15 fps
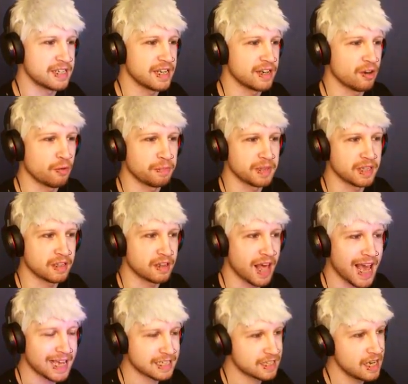didn't open the
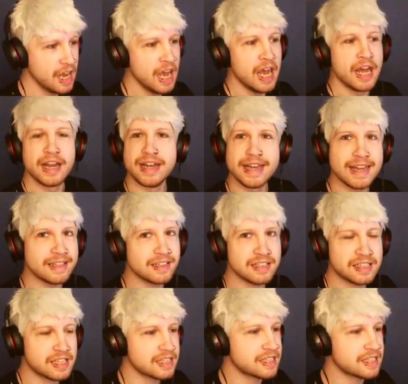glass. Needless to